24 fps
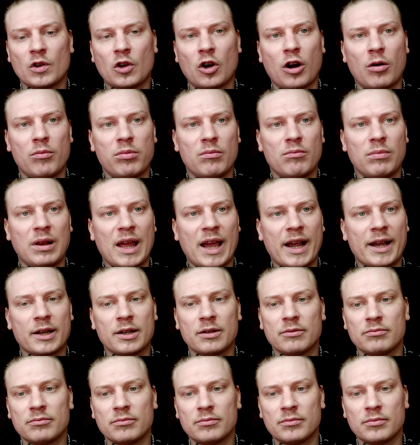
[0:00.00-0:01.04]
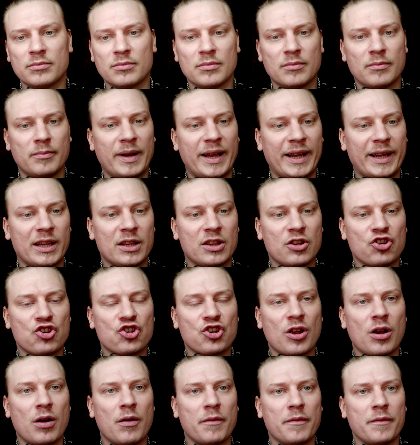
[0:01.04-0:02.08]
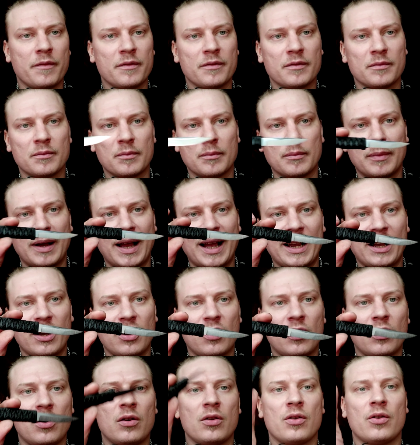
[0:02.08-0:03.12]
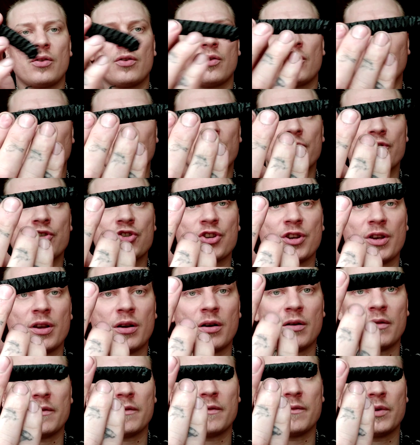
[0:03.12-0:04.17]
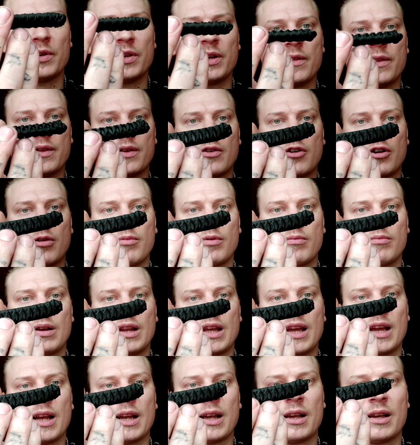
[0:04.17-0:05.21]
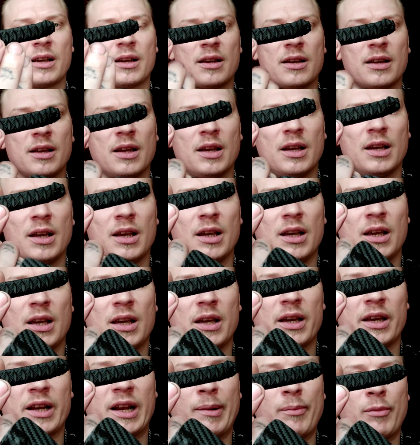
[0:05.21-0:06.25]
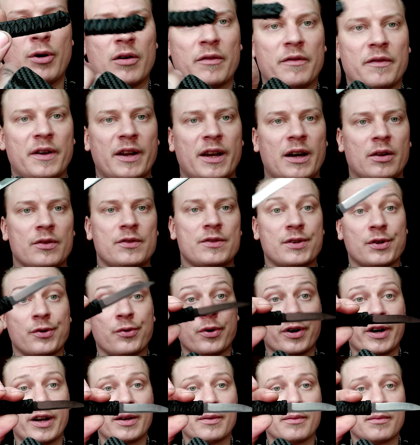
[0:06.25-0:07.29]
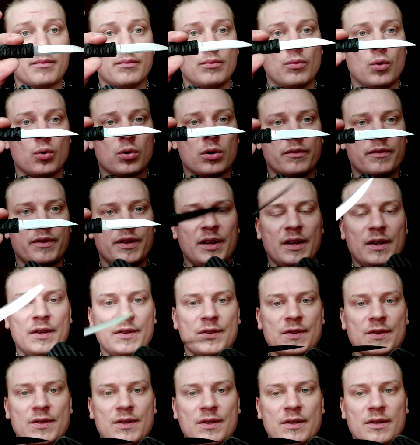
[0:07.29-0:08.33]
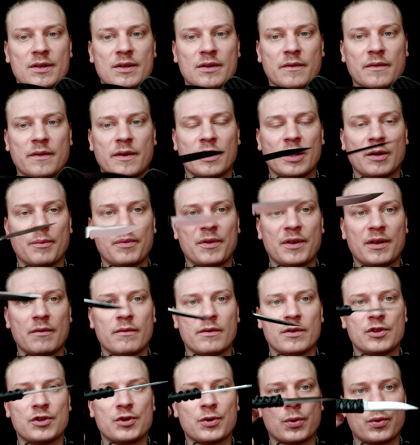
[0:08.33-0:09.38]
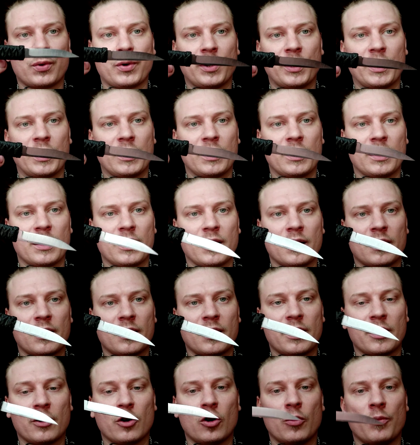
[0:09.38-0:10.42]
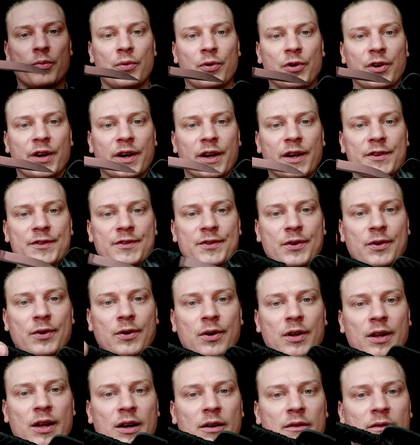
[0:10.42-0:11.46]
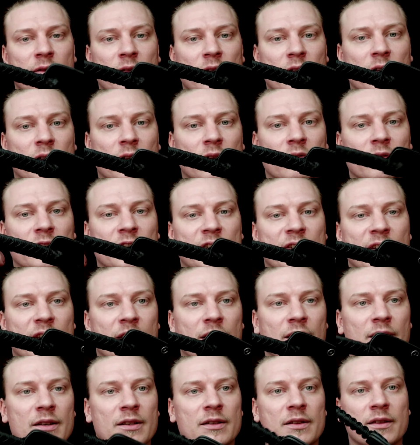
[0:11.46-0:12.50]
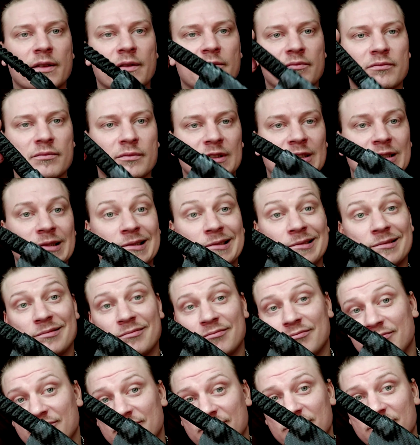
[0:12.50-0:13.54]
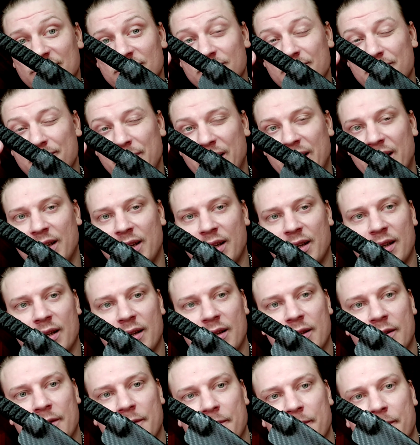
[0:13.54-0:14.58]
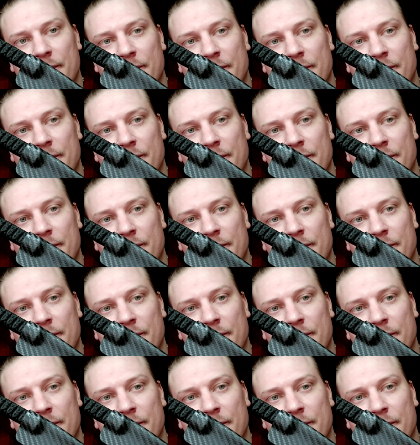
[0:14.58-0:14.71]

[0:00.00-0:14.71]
Carbon black. Back in the shelf. Back on the shelf. We got the carbon black. And I'm off now to grind more of these to fill up the inventory. And I hope you guys all have a lovely day. Bing!